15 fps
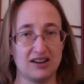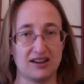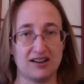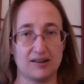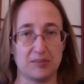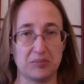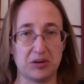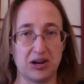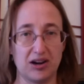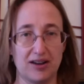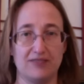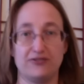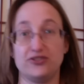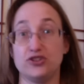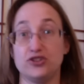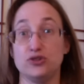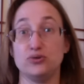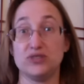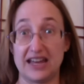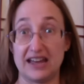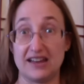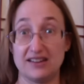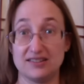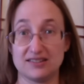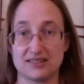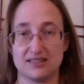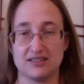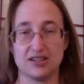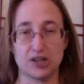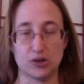on a few days,
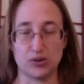you know,